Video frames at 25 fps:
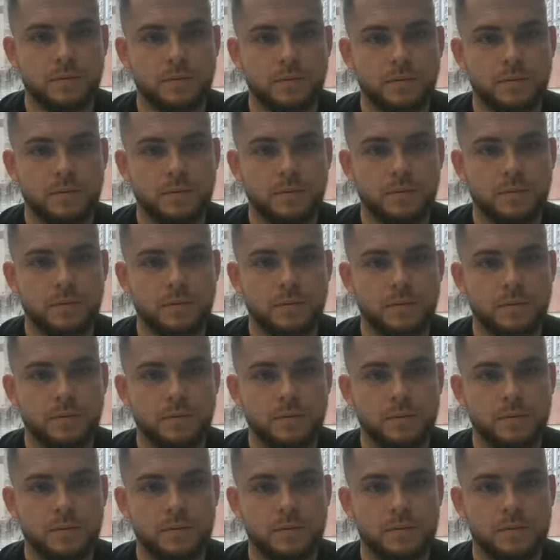
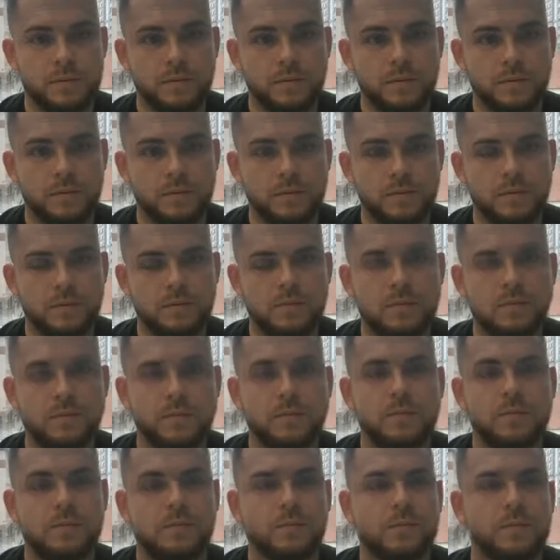
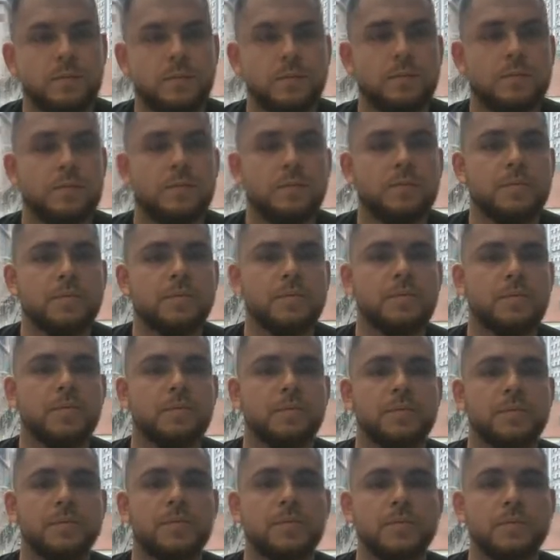
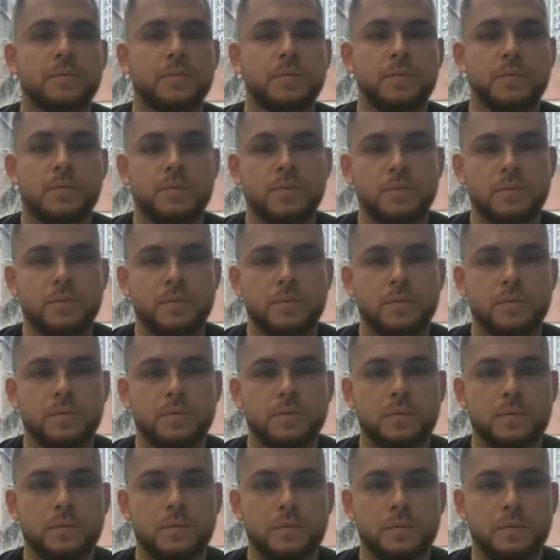
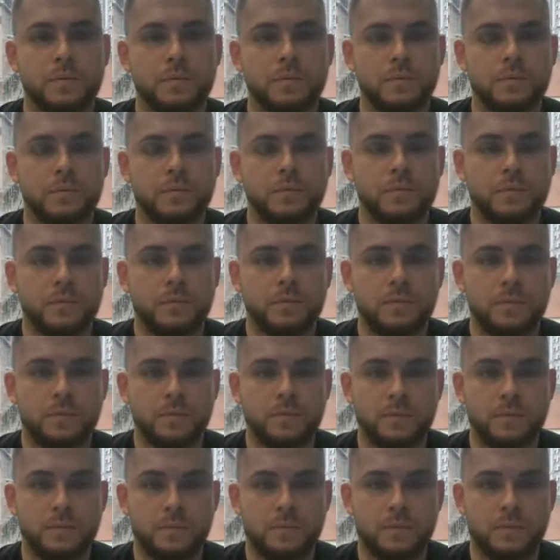
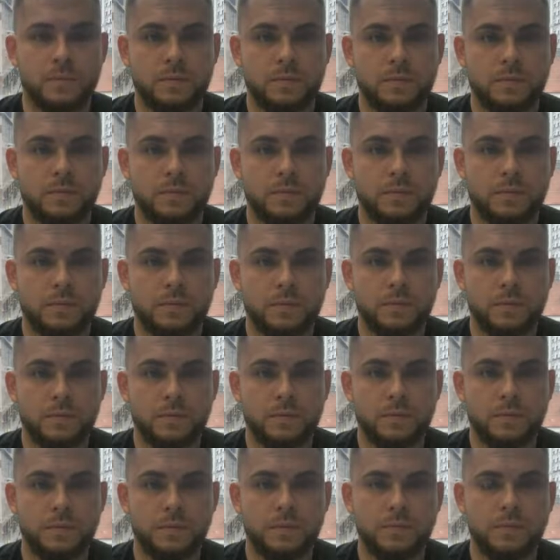
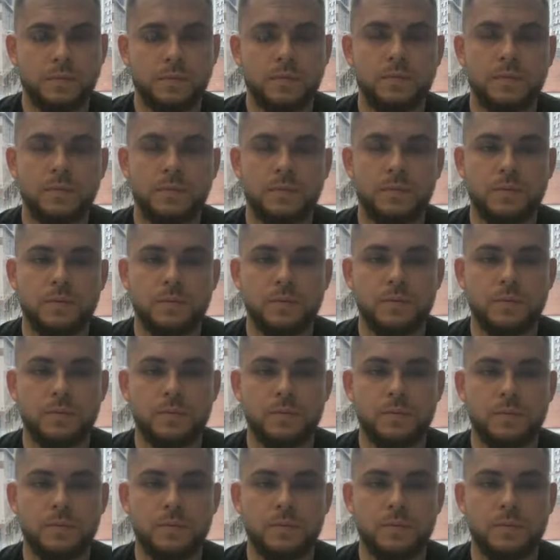(not speaking)